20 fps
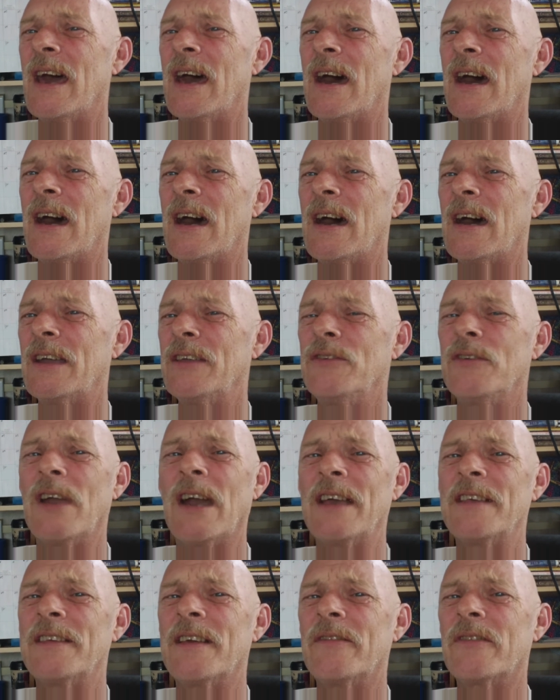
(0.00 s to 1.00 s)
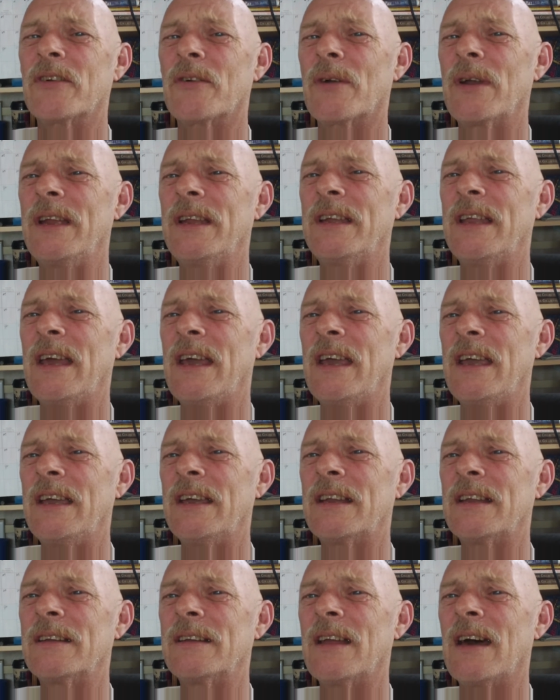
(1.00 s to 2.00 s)
uh, you guys have a great day,
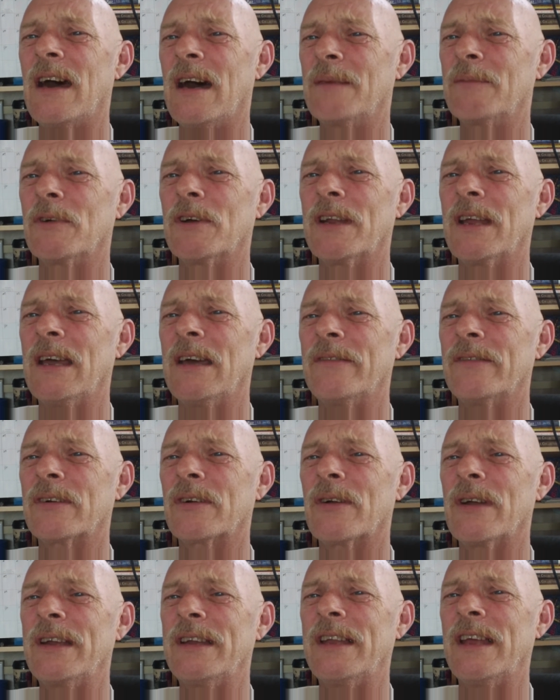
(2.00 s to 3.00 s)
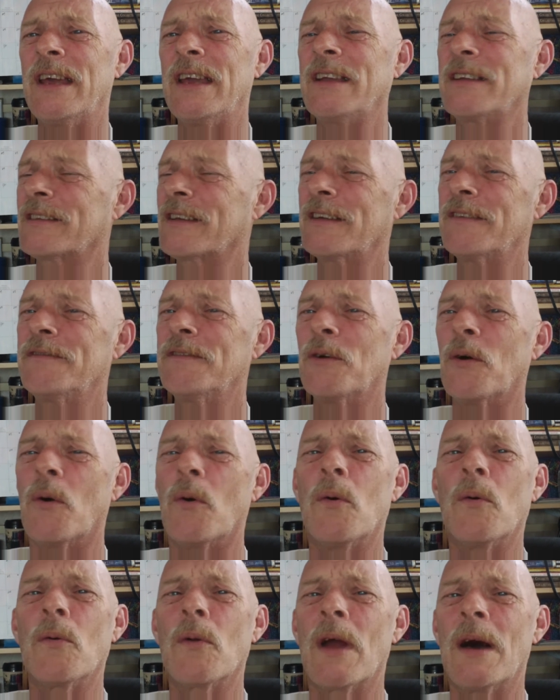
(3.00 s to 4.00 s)
and I'm going to have a great day because I feel a
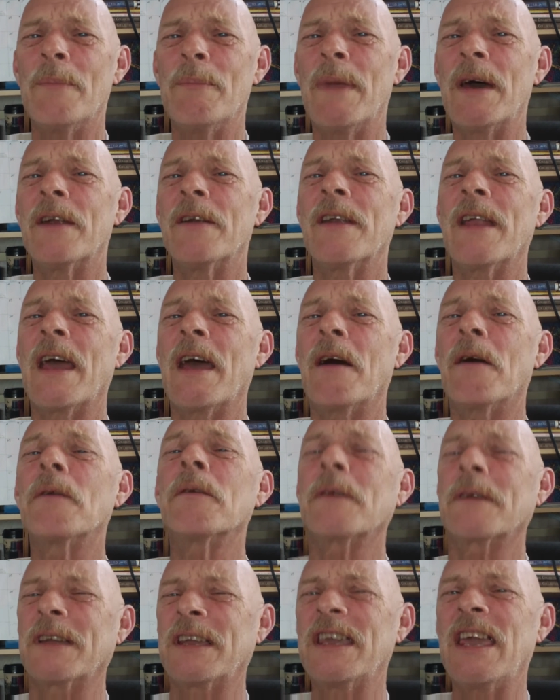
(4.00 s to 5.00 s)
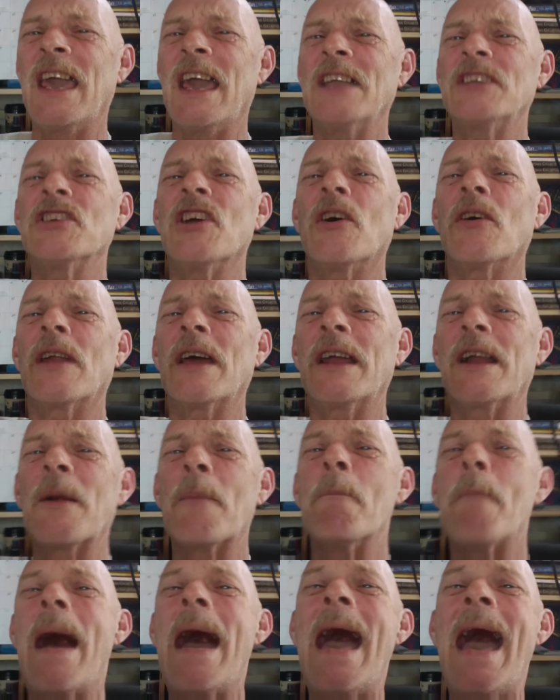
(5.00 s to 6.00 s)
whole lot better now. Catch y'all later.
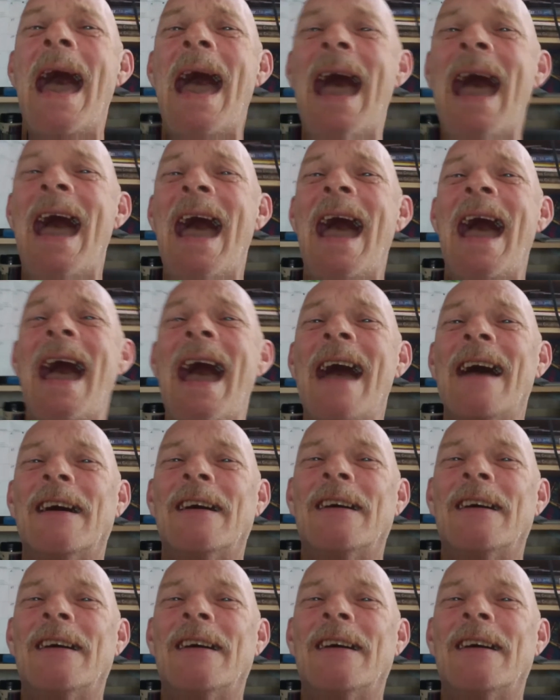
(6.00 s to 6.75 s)
Bye.